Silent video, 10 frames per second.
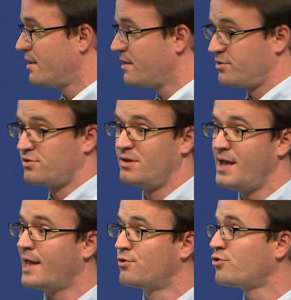
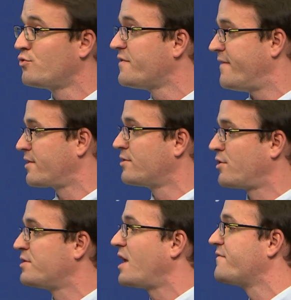Suddenly, I don't know if I can
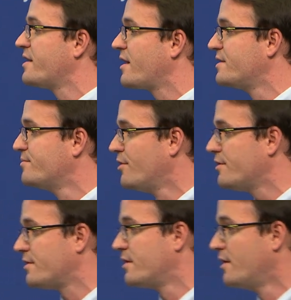trust Javier
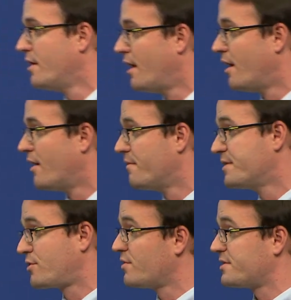anymore uh,
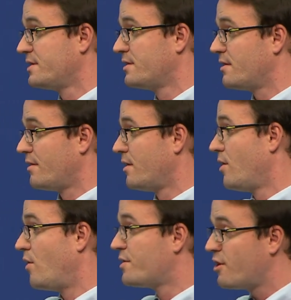because the uh,
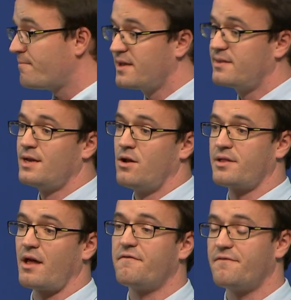other big
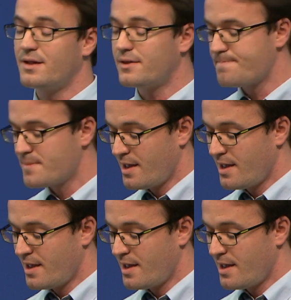dealers have failed.